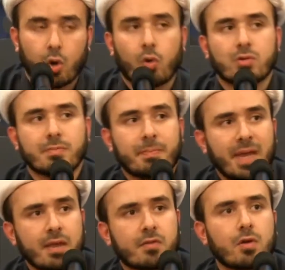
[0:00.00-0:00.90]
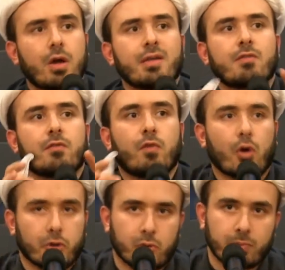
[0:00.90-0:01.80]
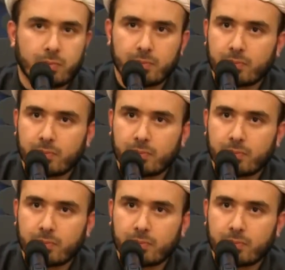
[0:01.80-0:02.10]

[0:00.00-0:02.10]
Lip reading: or based on its volume.